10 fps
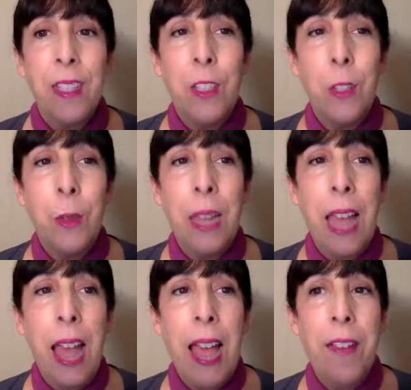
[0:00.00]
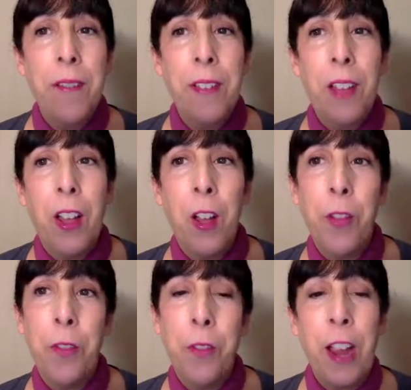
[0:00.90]
to a live
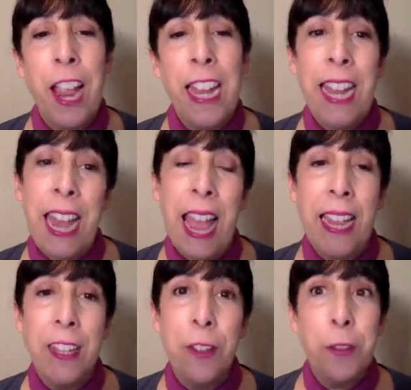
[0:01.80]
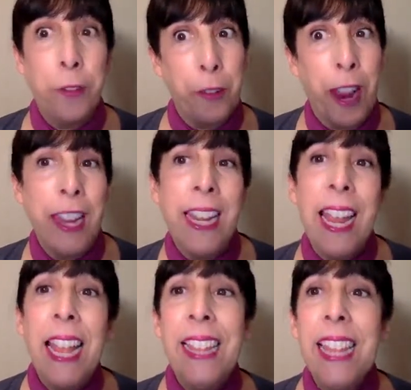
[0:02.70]
on Friday night? Friday
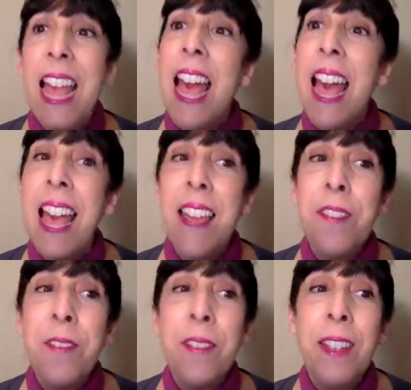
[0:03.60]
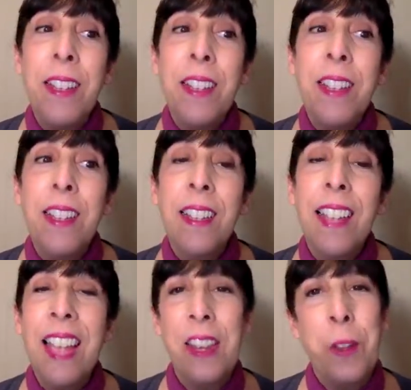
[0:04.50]
Night Live
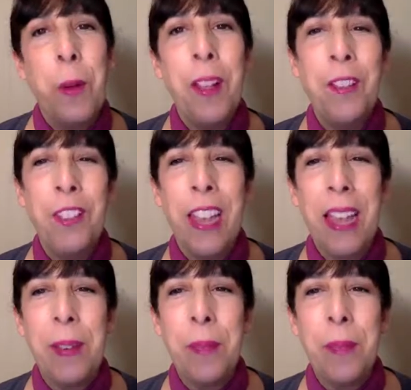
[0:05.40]
at Noel Chat.